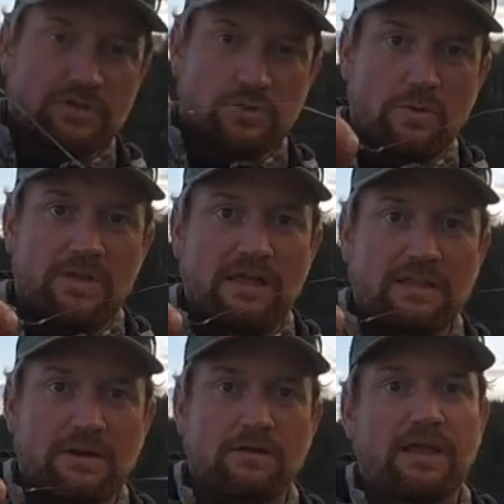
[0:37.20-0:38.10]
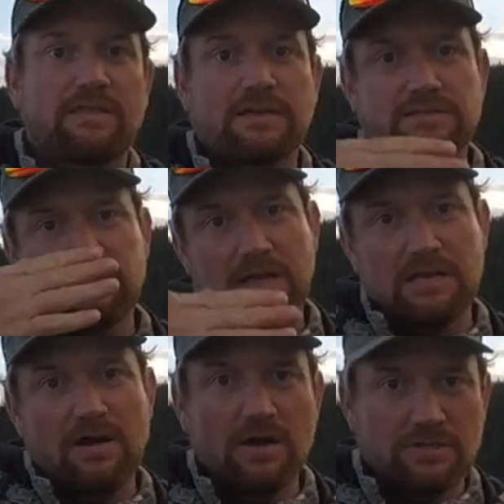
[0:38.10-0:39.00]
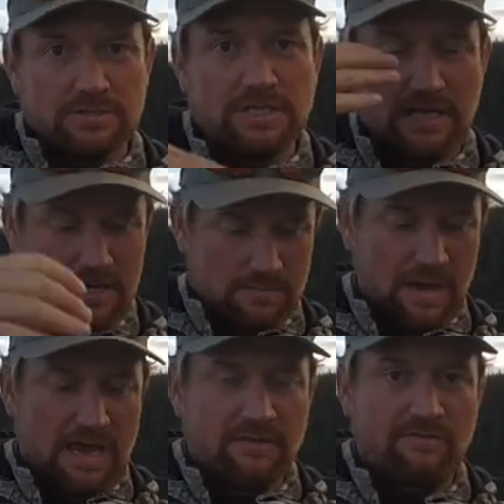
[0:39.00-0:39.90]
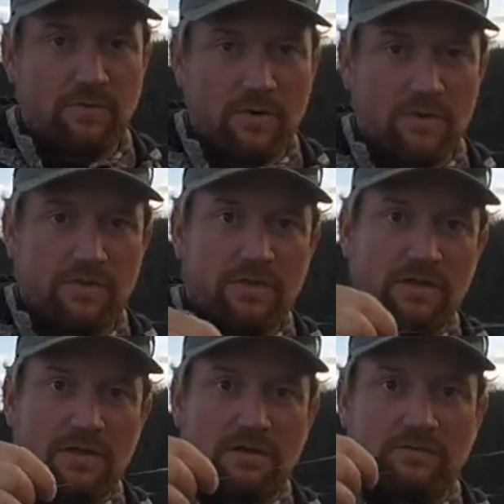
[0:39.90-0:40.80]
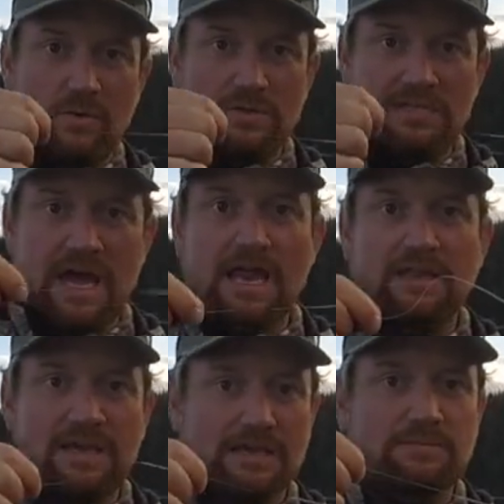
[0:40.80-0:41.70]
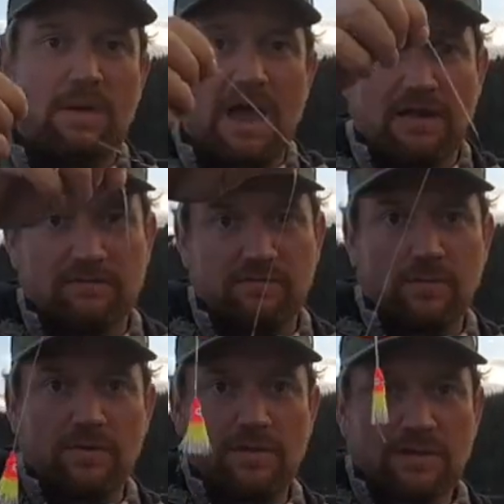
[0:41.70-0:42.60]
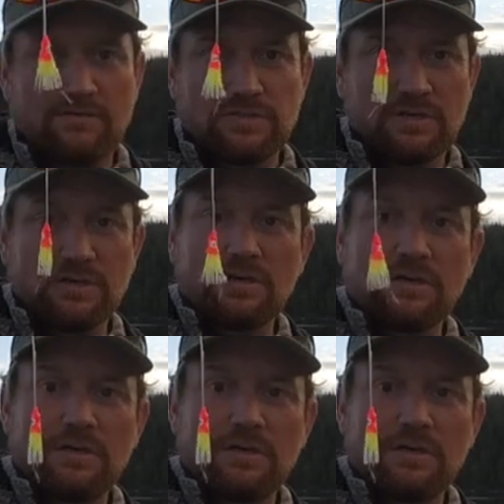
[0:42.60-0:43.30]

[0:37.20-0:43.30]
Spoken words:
shorter that leader length is. So that Dodger is going to kick back and forth. Of course, that kicks back and forth and gives your